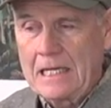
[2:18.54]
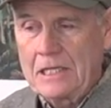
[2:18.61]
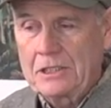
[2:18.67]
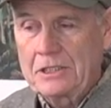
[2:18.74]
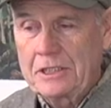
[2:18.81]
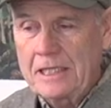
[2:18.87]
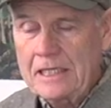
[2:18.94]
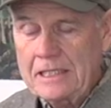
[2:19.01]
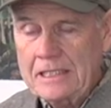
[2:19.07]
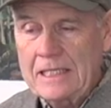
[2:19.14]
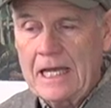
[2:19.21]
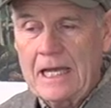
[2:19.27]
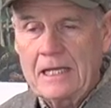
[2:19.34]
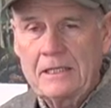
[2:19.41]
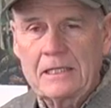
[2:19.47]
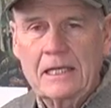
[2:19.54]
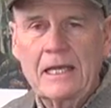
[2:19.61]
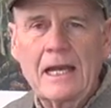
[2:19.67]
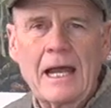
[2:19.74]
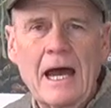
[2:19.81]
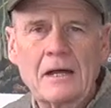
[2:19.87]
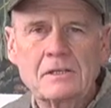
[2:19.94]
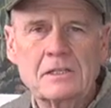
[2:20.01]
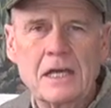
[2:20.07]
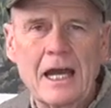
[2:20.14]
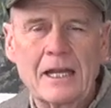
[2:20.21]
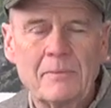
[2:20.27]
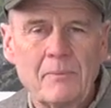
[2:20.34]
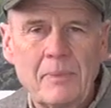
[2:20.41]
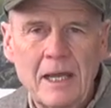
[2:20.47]
She said to get
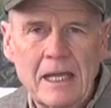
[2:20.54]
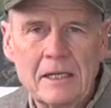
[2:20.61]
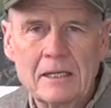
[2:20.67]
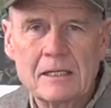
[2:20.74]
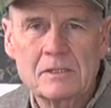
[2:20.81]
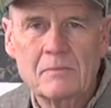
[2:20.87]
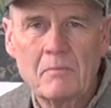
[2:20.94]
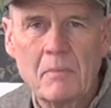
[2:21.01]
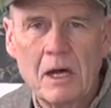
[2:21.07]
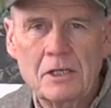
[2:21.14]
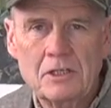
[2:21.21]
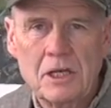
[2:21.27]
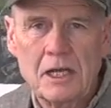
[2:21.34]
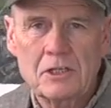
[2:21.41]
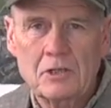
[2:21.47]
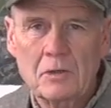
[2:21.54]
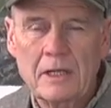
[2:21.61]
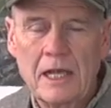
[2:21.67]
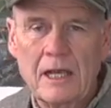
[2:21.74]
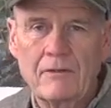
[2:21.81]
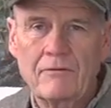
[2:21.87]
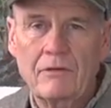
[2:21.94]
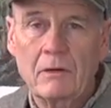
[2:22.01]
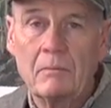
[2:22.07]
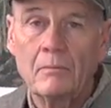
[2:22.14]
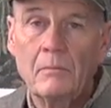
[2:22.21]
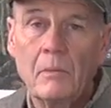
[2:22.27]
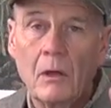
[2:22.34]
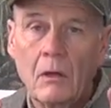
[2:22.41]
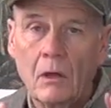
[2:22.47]
outside and paint as much as you can from
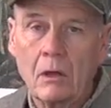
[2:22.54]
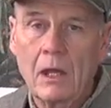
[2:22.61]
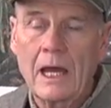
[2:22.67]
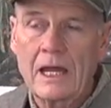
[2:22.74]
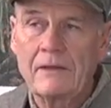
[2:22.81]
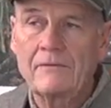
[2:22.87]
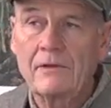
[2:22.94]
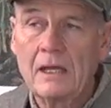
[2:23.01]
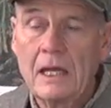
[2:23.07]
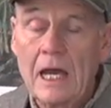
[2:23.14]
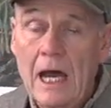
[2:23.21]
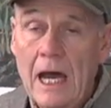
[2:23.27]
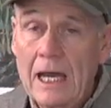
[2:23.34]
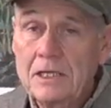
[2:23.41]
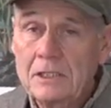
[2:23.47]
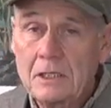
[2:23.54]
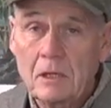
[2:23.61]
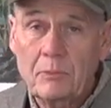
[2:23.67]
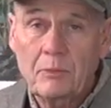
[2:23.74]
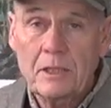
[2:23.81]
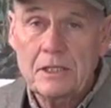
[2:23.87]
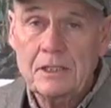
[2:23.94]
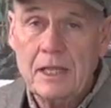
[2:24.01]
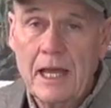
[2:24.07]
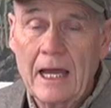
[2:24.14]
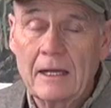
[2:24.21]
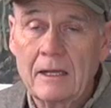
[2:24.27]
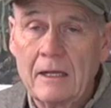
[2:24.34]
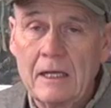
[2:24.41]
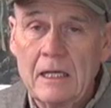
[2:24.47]
life. I still preach
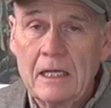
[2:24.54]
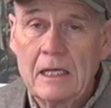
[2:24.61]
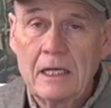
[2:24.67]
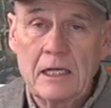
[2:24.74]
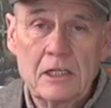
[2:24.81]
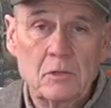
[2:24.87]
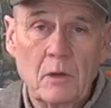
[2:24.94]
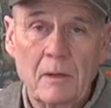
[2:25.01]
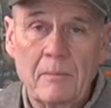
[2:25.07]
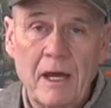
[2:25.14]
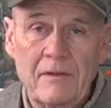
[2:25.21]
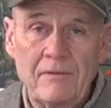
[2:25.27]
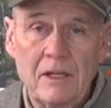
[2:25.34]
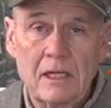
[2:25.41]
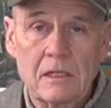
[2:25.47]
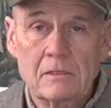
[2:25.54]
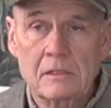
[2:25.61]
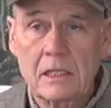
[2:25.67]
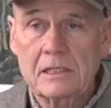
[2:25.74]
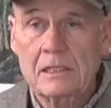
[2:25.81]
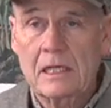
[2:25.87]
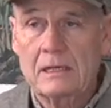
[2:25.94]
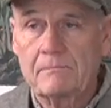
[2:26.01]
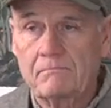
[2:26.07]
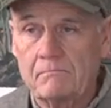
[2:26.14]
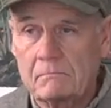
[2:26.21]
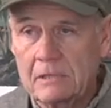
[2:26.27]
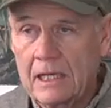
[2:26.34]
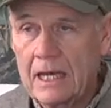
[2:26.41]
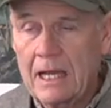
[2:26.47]
that. In each one of my videos I say,
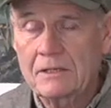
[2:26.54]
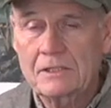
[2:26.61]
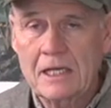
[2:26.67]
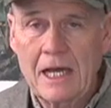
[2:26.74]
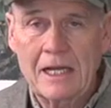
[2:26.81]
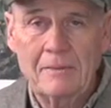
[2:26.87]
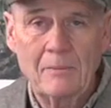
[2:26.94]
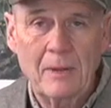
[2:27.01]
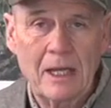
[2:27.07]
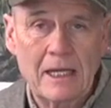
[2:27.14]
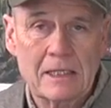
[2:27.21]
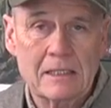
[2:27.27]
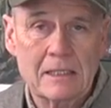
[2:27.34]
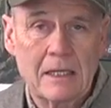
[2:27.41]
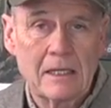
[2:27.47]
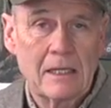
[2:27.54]
get outside and paint,